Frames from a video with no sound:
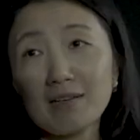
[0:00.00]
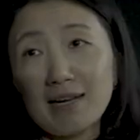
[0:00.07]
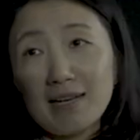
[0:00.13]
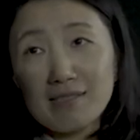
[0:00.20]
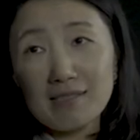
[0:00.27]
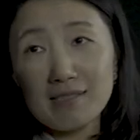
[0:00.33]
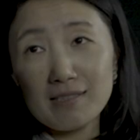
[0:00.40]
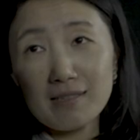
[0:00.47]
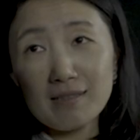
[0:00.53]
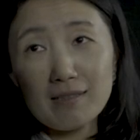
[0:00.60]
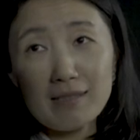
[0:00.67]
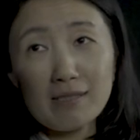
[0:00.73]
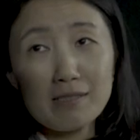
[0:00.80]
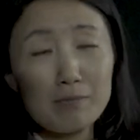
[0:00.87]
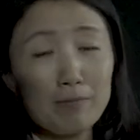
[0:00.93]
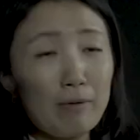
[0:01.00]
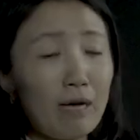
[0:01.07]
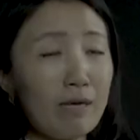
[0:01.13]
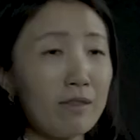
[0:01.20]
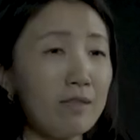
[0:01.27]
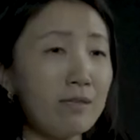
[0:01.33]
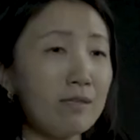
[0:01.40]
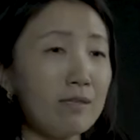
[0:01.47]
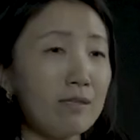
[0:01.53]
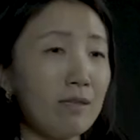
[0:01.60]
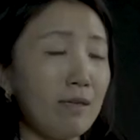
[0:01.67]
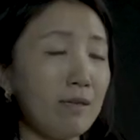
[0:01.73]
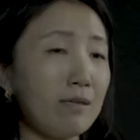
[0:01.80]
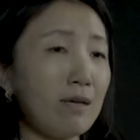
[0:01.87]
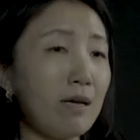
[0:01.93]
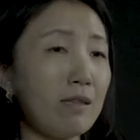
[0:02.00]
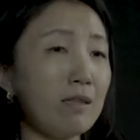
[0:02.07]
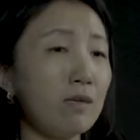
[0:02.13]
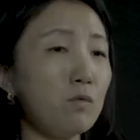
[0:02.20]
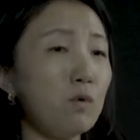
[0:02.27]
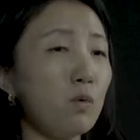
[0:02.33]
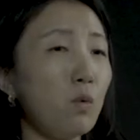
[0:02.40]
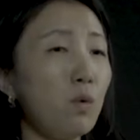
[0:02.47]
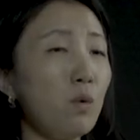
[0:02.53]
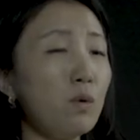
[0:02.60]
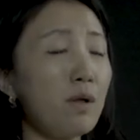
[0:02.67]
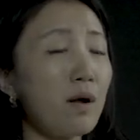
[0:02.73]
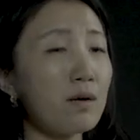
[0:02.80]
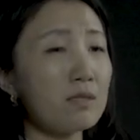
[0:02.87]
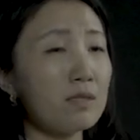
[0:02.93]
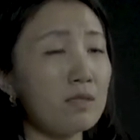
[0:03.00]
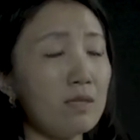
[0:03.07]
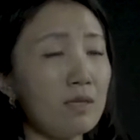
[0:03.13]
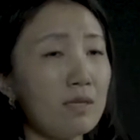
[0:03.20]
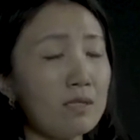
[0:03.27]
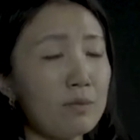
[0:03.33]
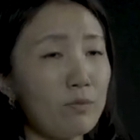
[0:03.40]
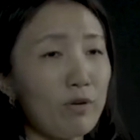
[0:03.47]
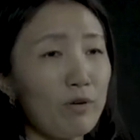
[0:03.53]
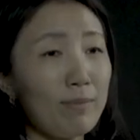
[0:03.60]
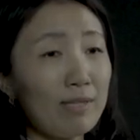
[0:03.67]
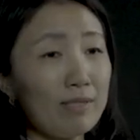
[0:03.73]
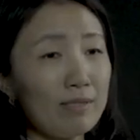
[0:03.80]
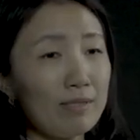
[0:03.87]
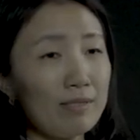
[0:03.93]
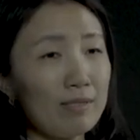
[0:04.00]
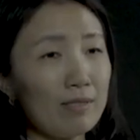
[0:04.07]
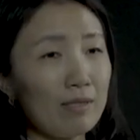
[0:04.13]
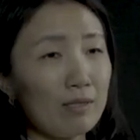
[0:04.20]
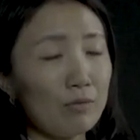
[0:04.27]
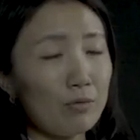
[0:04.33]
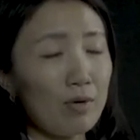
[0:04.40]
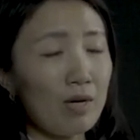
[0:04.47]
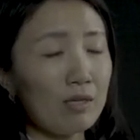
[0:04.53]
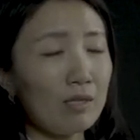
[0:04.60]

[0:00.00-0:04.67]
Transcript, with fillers: clear answer. It's I think like I think we all are still experimenting and